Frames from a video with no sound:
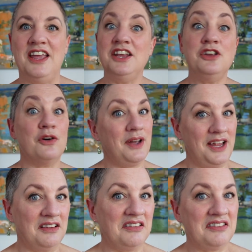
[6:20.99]
in your
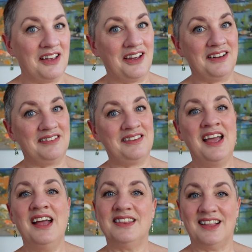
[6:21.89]
inserts,
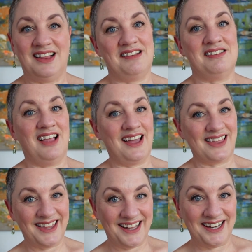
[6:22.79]
the less
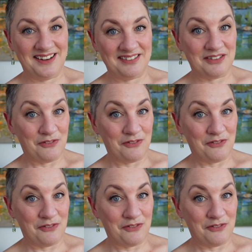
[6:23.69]
likely it is to